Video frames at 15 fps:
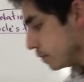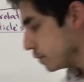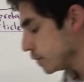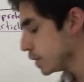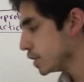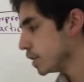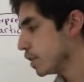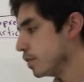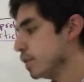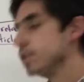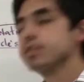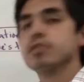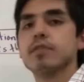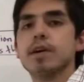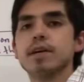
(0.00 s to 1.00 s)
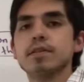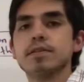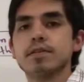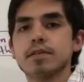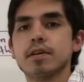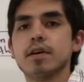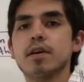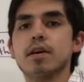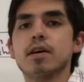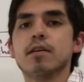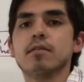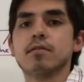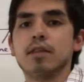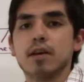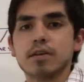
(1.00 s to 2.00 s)
So these trends are
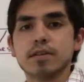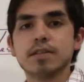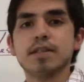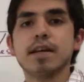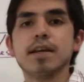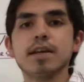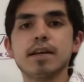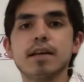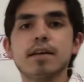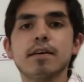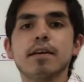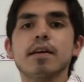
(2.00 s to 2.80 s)
long-standing.